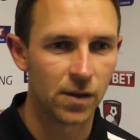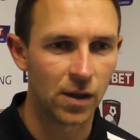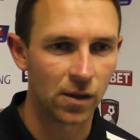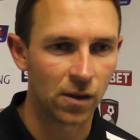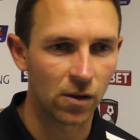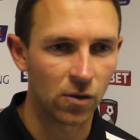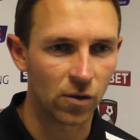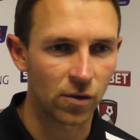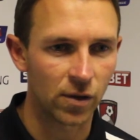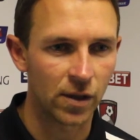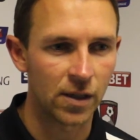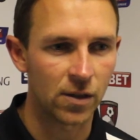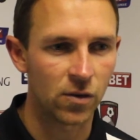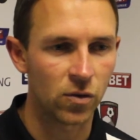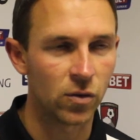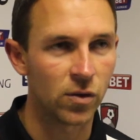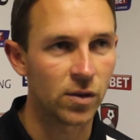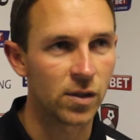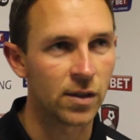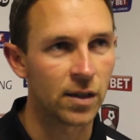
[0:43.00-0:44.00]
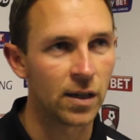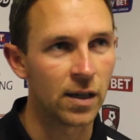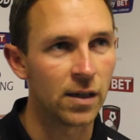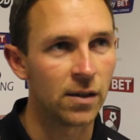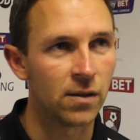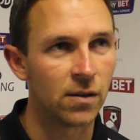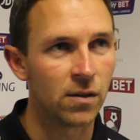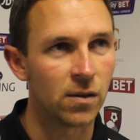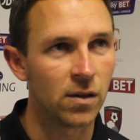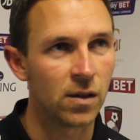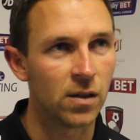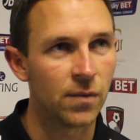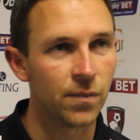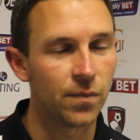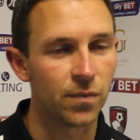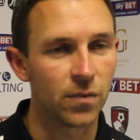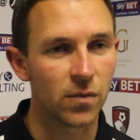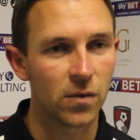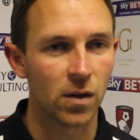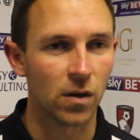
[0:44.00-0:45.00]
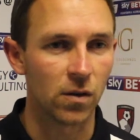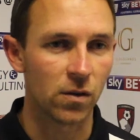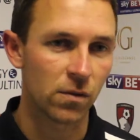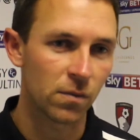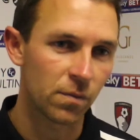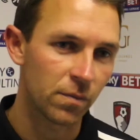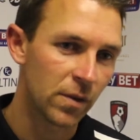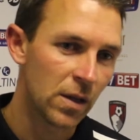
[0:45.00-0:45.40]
unlock their door today, and, you know,